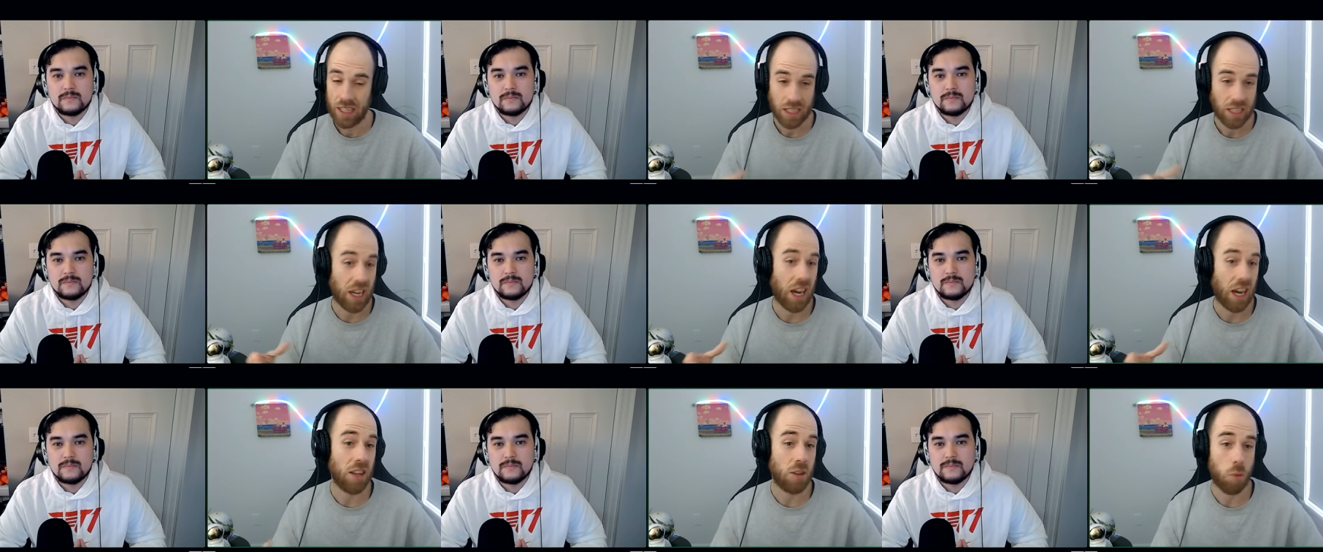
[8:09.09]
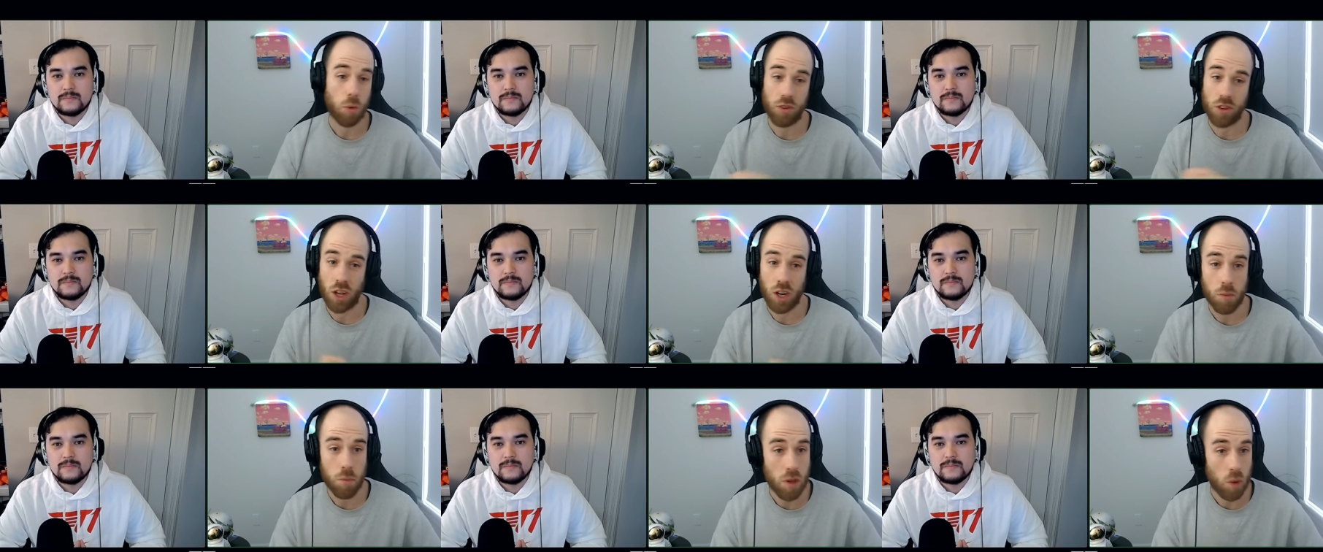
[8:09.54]
Speaker 1: Cuzz was
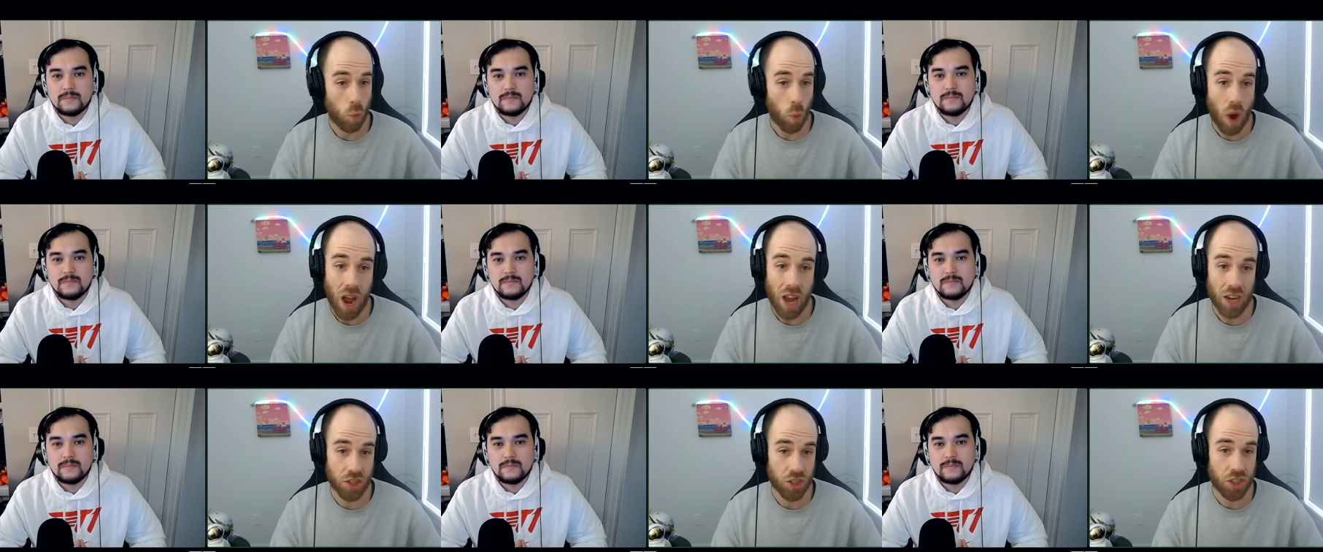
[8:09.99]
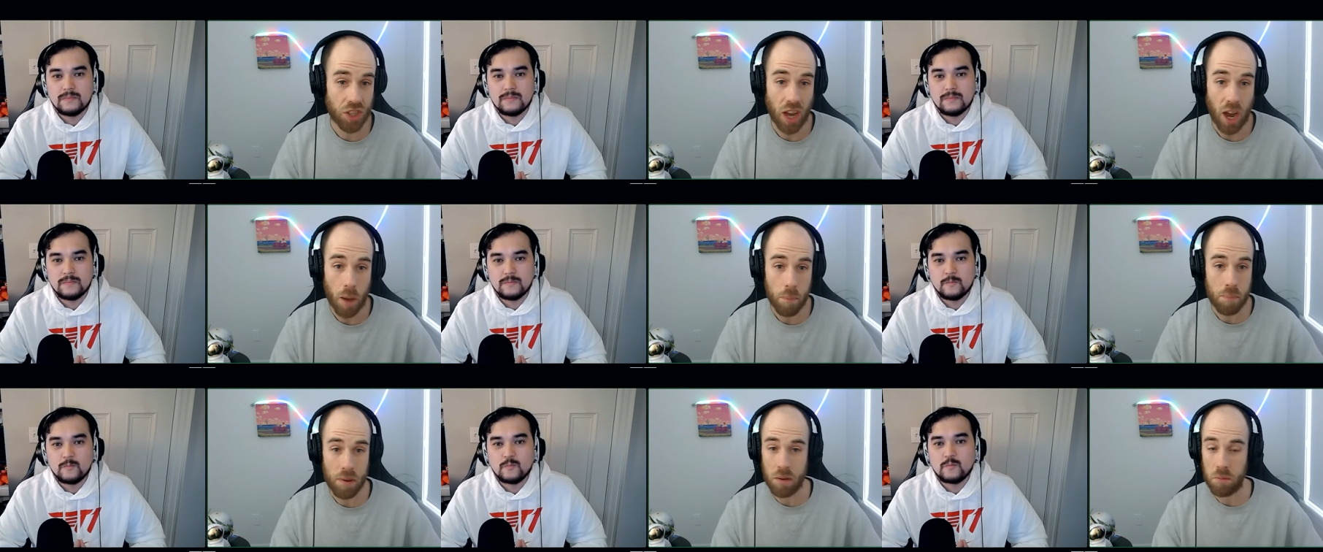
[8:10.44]
going to be washed
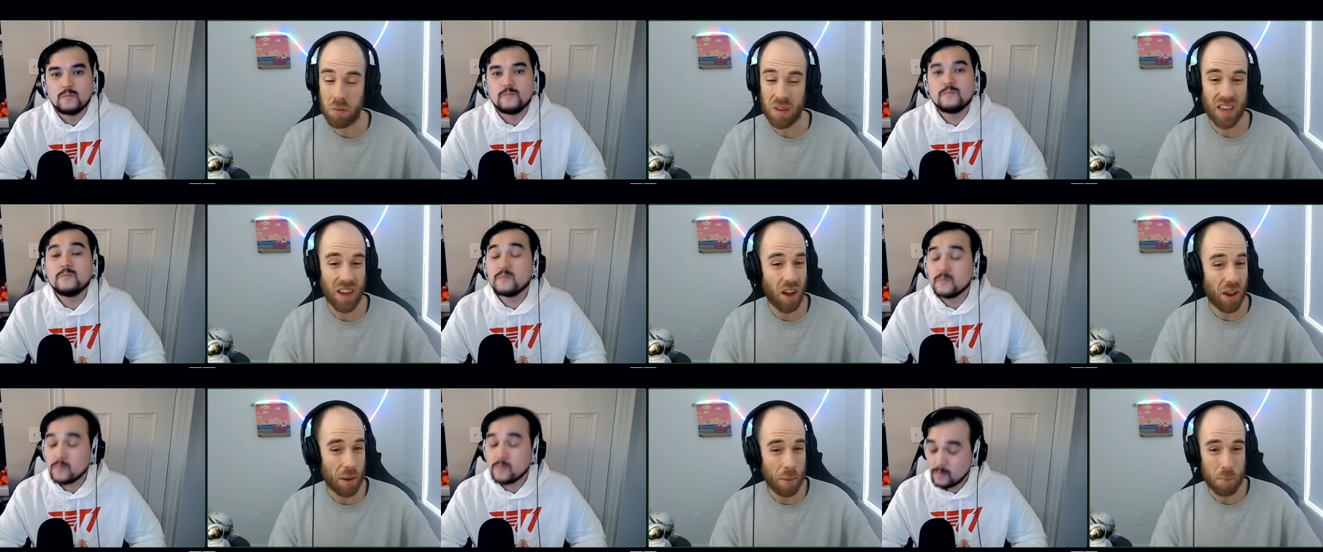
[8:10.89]
up and be on